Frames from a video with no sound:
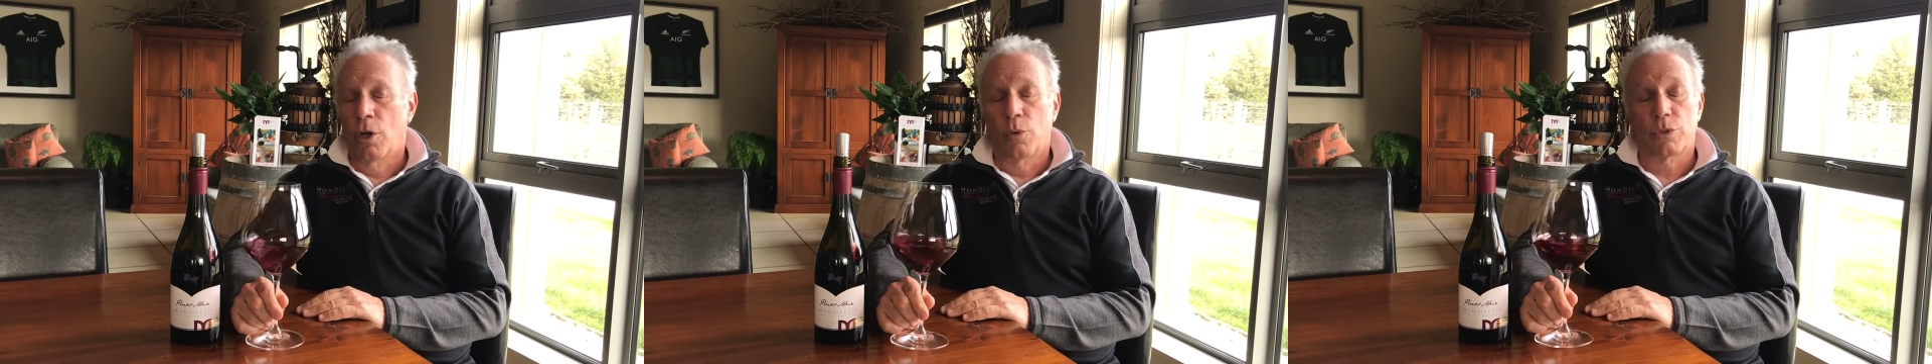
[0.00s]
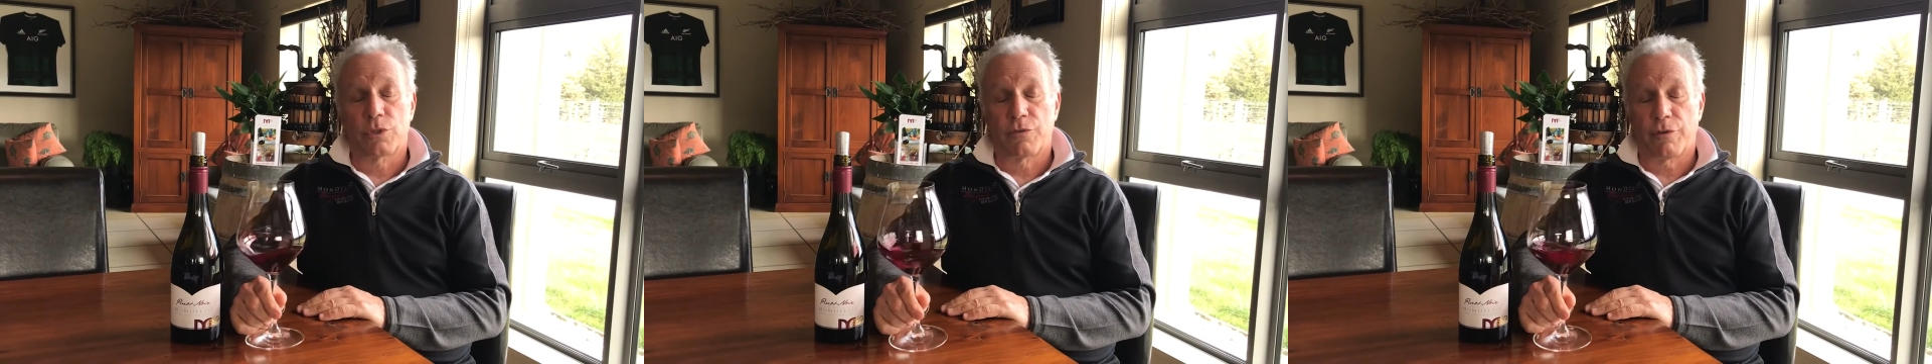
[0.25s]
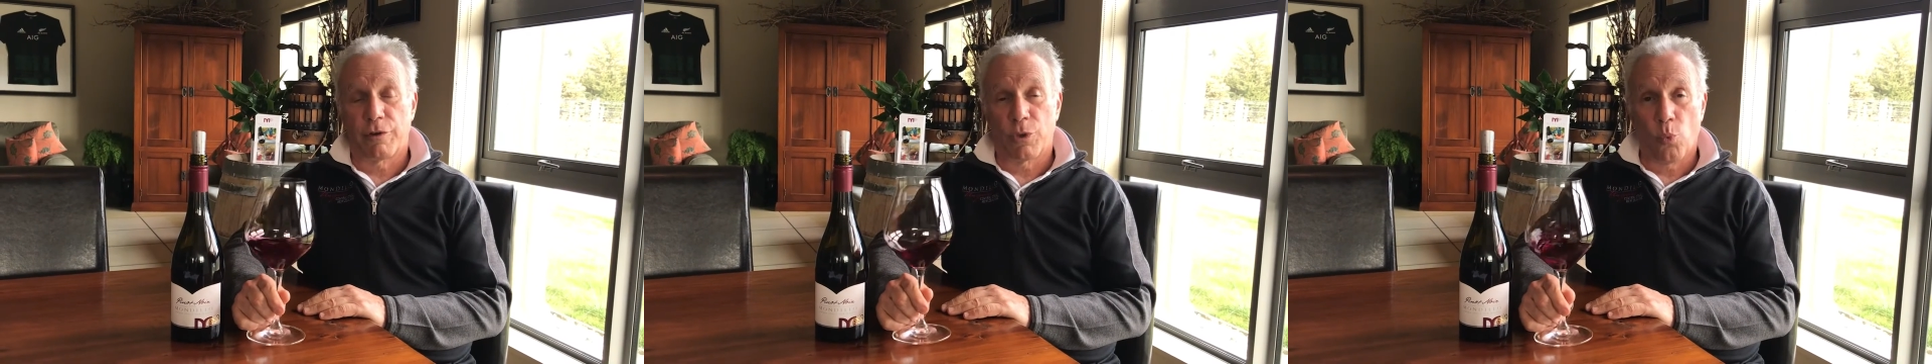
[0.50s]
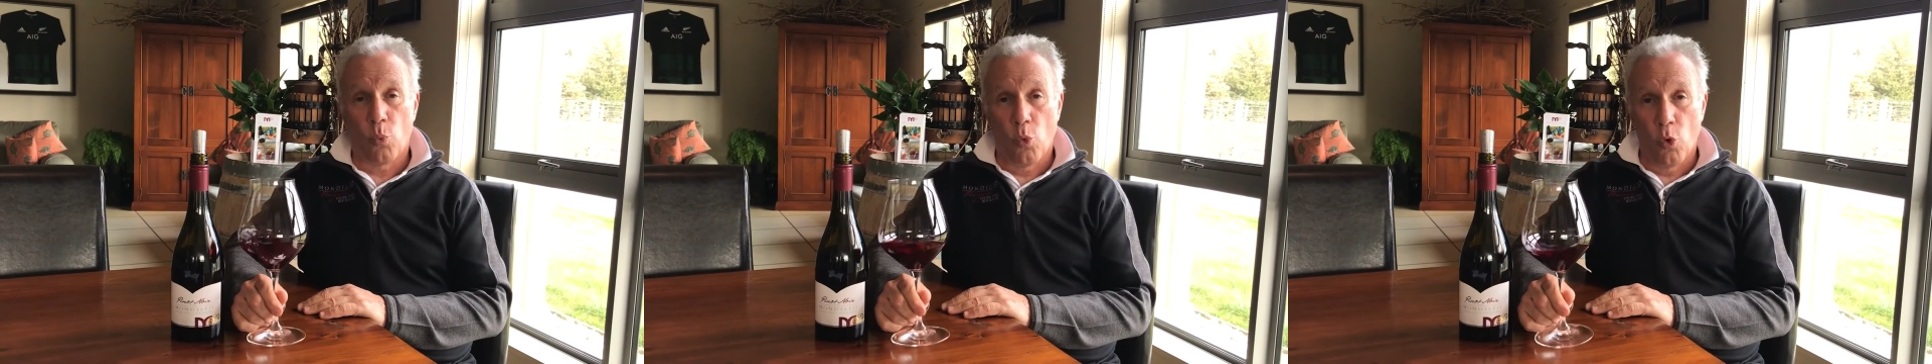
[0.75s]
was a very
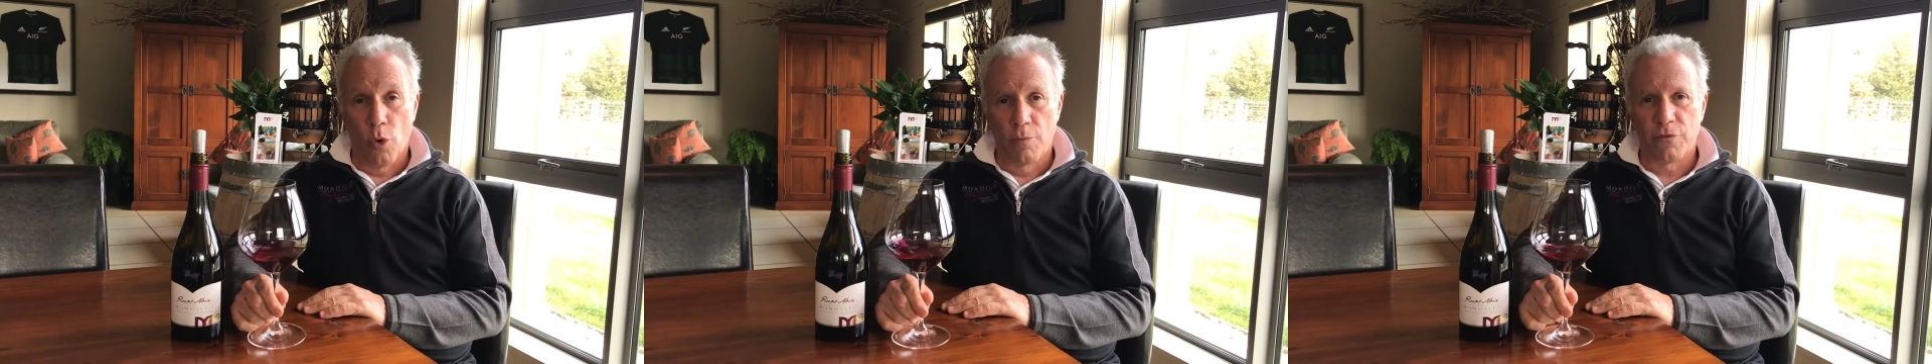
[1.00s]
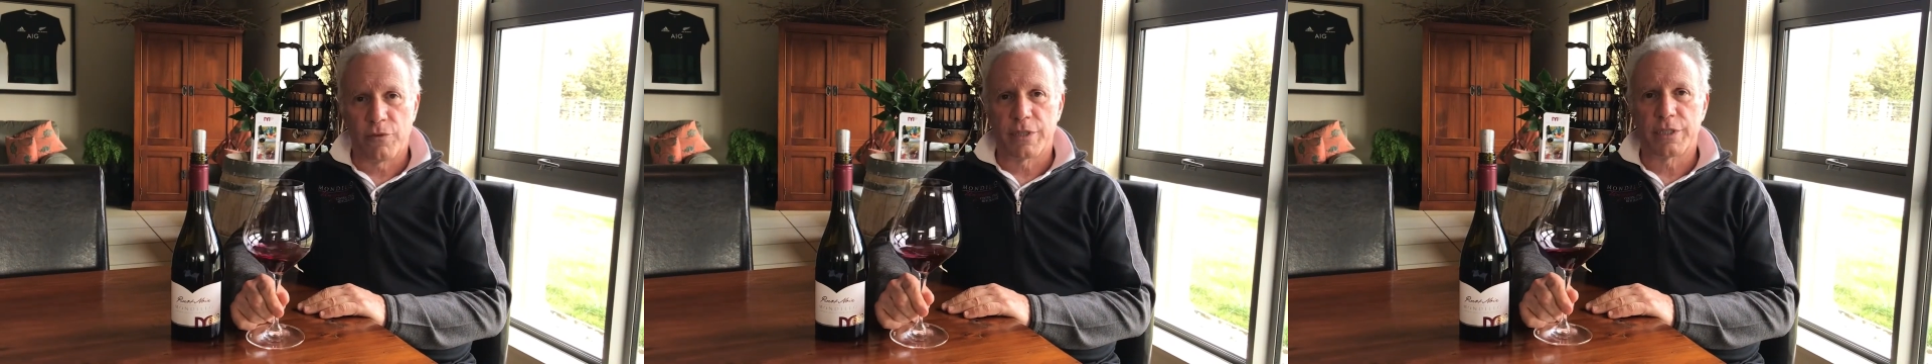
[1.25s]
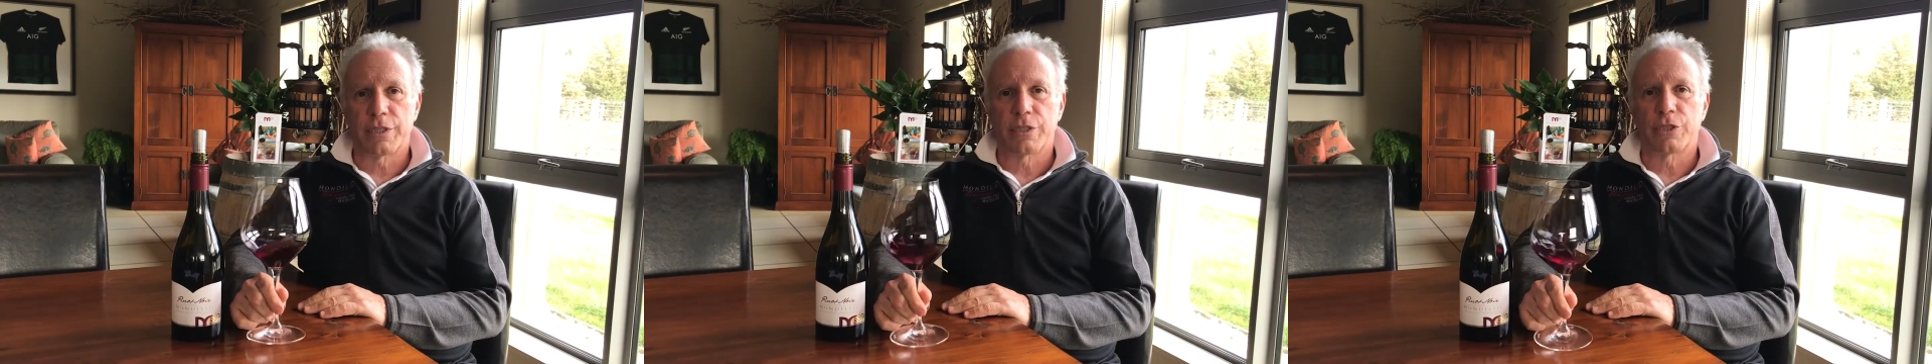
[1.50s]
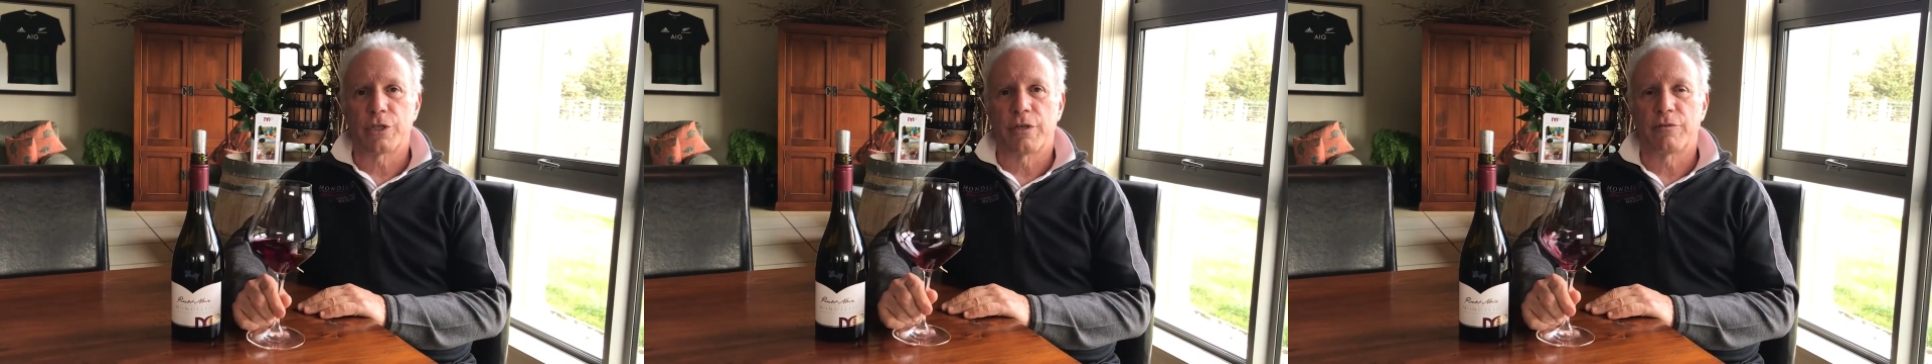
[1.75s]
warm
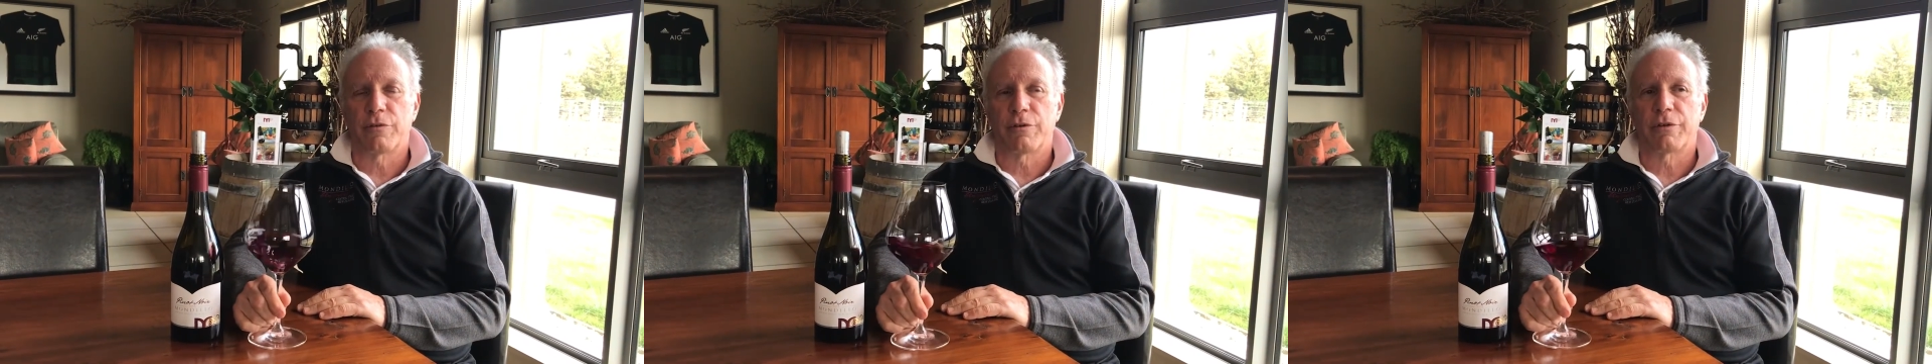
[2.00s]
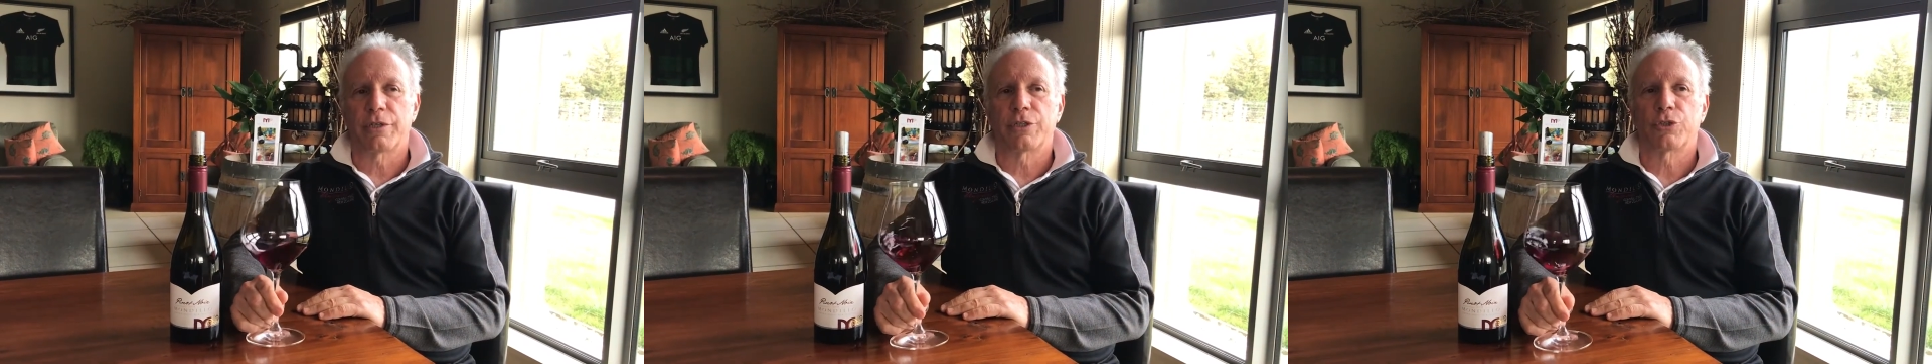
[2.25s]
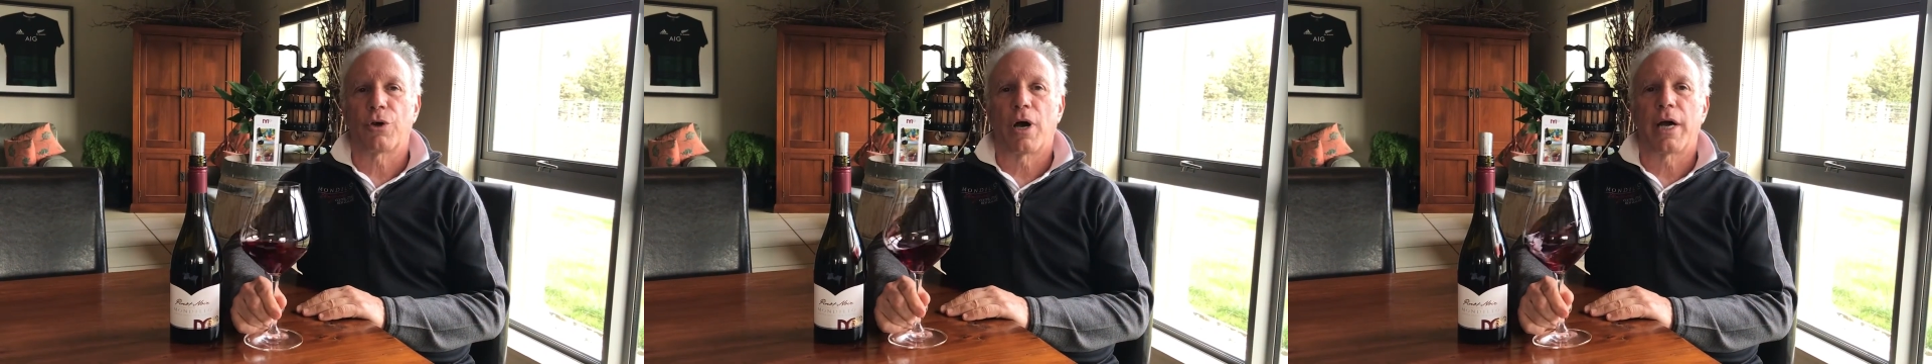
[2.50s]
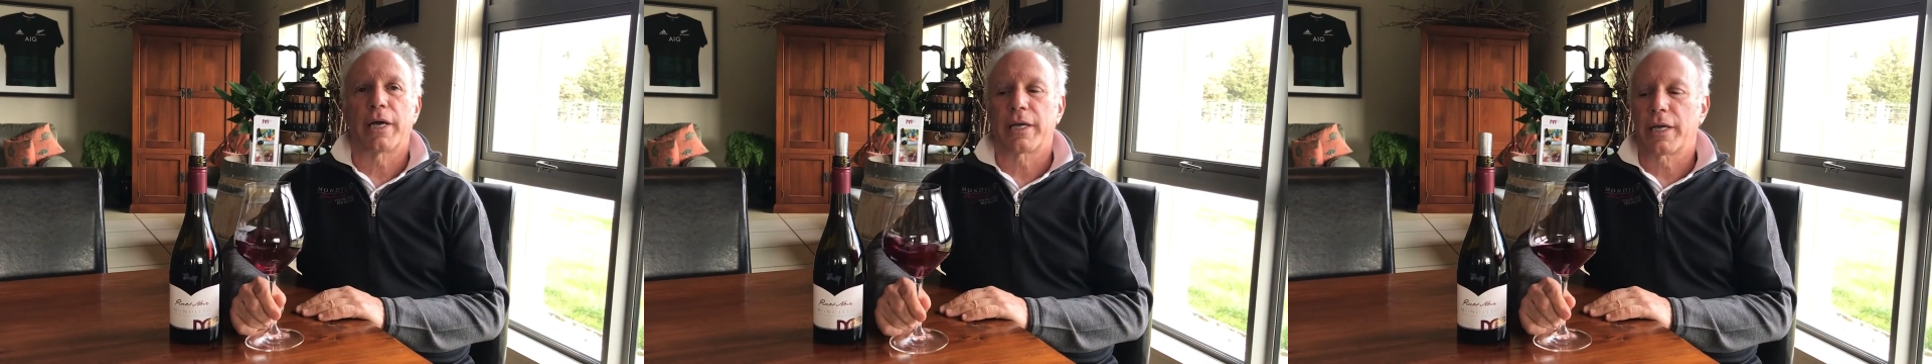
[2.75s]
vintage and very dry.